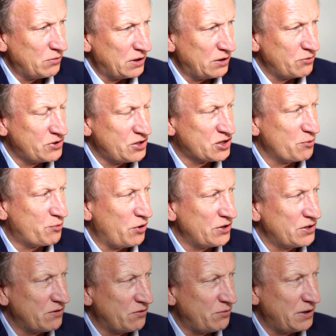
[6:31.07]
but it was
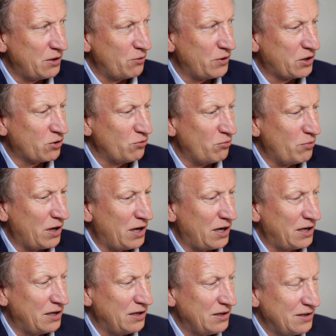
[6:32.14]
disappointing for me that we couldn't
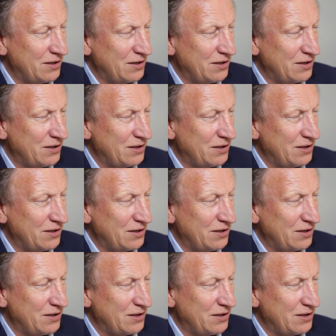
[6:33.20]
buy